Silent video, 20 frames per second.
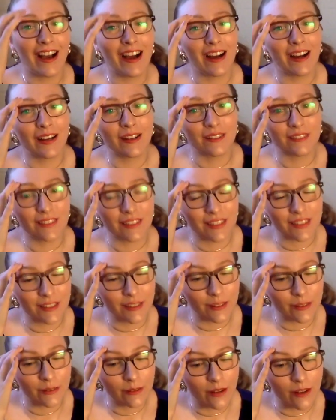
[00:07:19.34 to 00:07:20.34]
uh,
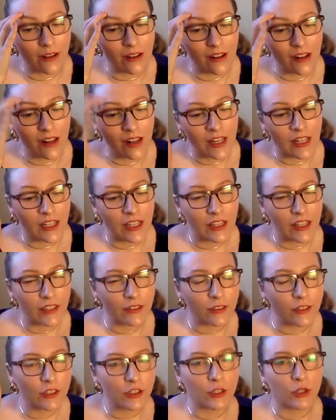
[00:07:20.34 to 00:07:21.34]
so
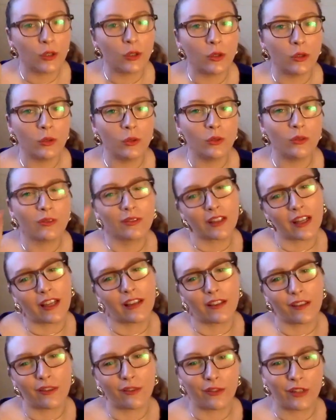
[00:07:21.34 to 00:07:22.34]
there's two,
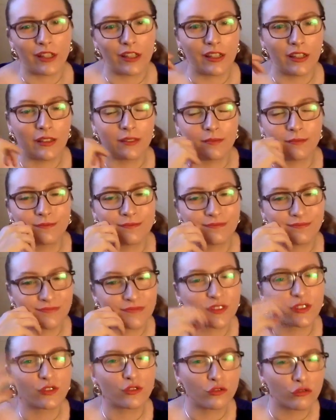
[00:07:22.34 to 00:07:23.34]
okay, three
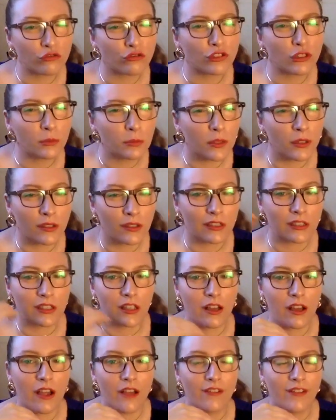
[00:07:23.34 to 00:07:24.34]
three
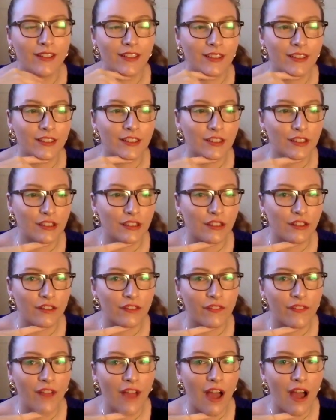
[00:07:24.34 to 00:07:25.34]
books I read this year
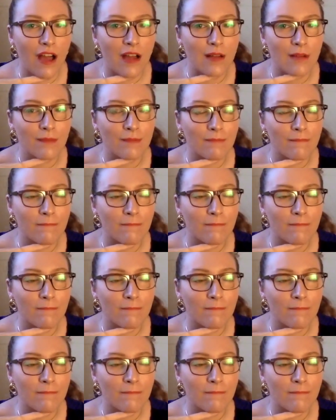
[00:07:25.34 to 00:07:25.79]
that